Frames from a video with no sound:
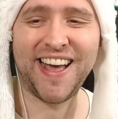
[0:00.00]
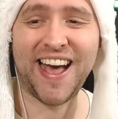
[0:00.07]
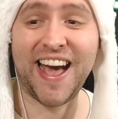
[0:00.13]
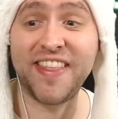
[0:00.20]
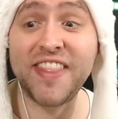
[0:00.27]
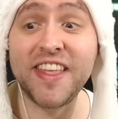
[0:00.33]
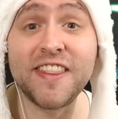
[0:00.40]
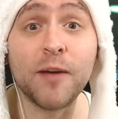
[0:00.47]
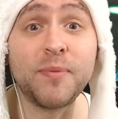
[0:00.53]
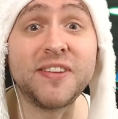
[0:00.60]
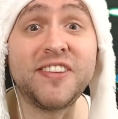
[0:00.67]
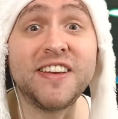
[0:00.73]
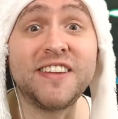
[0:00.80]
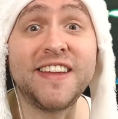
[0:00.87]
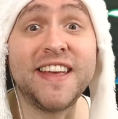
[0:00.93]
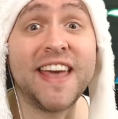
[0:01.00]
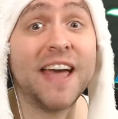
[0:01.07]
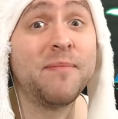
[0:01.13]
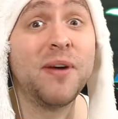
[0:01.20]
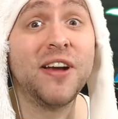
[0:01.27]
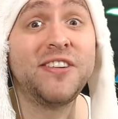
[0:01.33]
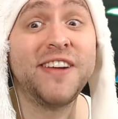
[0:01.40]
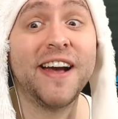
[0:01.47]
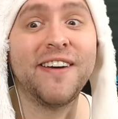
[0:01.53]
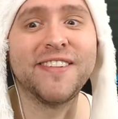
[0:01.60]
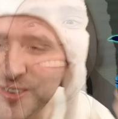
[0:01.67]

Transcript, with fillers: And then there'll be 16k merch out.